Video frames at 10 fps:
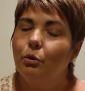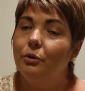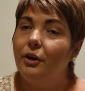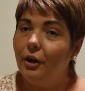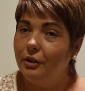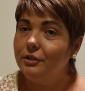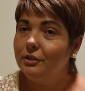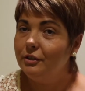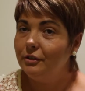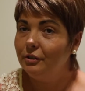going out
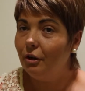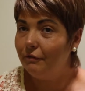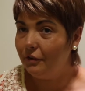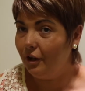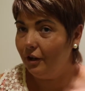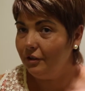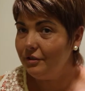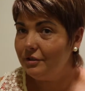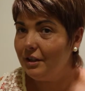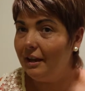of the house.